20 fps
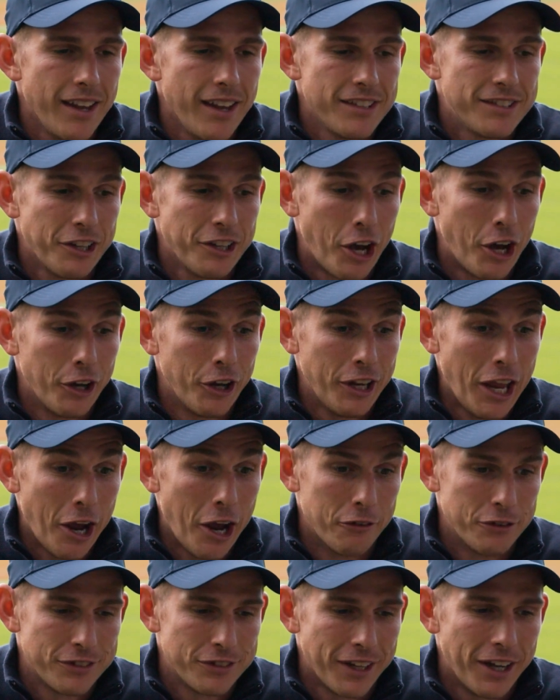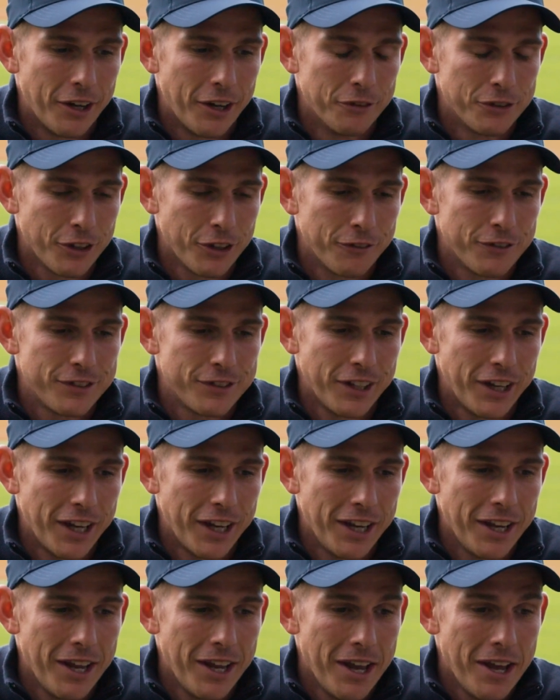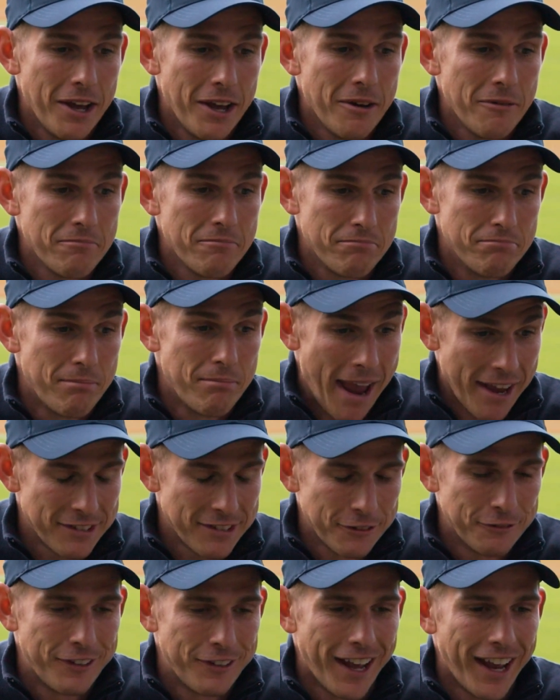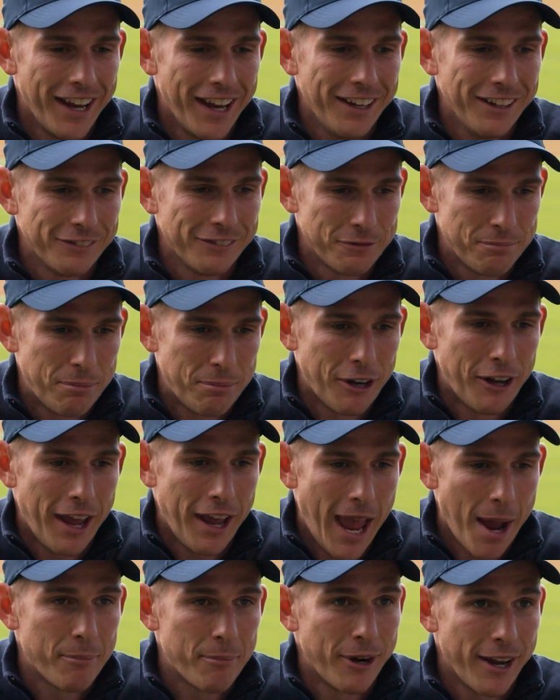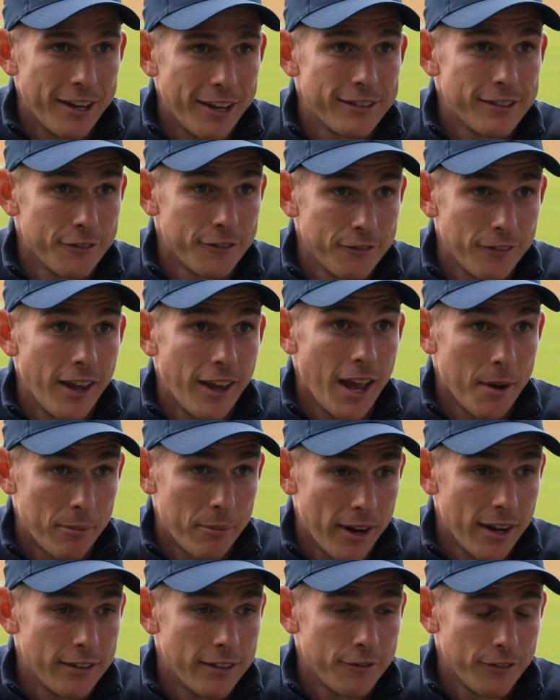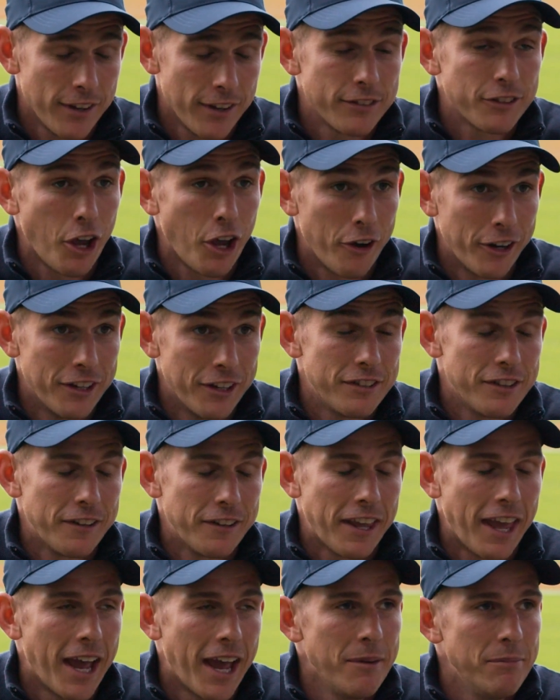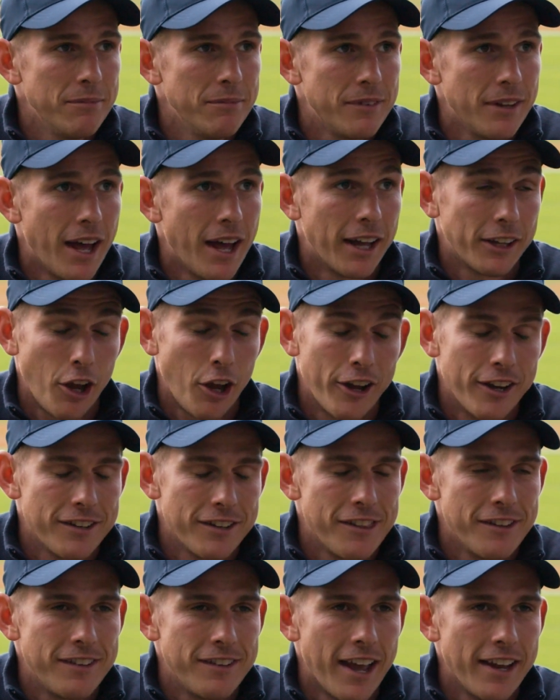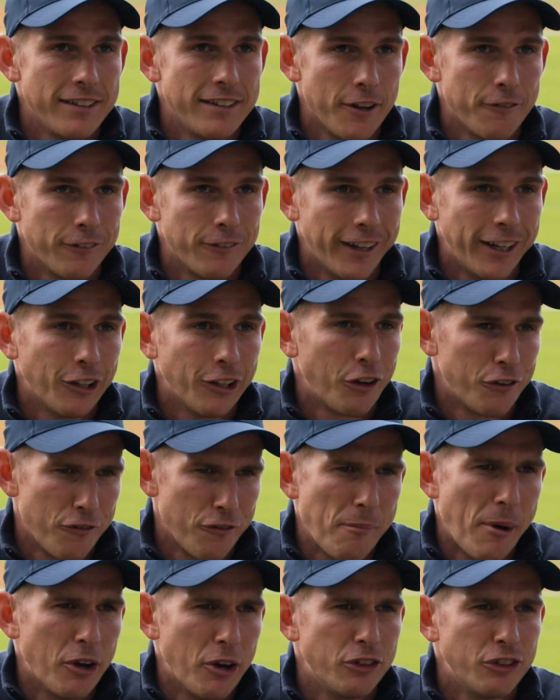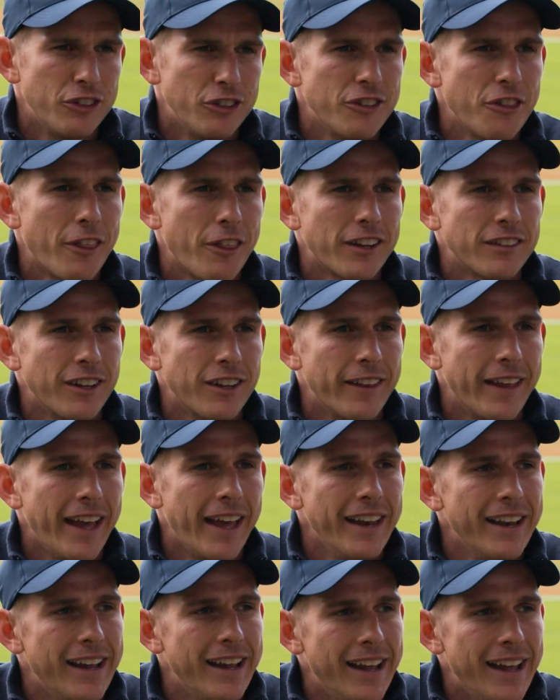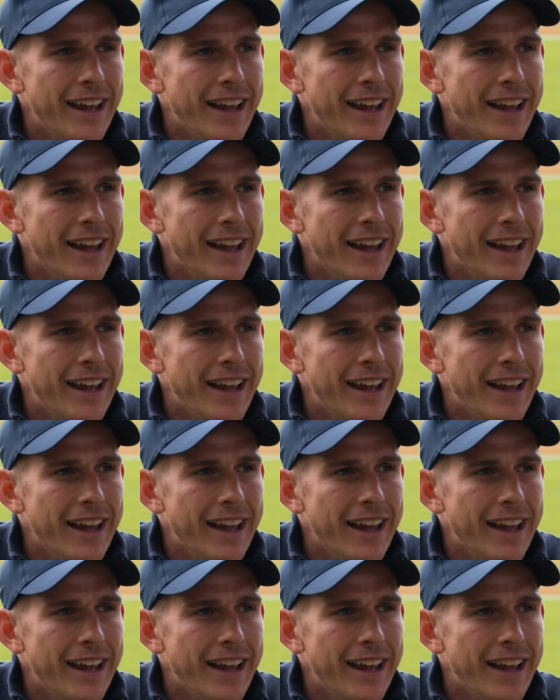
So yeah, it was obviously a massive day. It was a bit of apprehensiveness going into the game, going into the day. Definitely a lot of emotions and things like that.